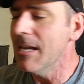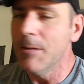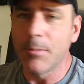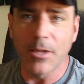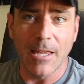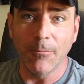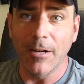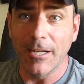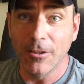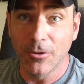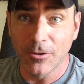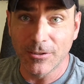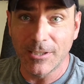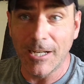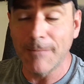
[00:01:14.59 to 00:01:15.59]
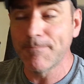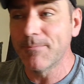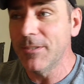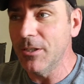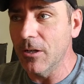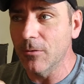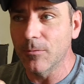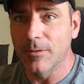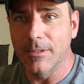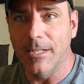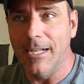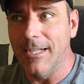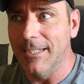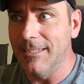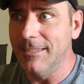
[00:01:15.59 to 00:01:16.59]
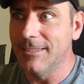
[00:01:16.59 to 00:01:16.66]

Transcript: But then when I looked up, you know, uh,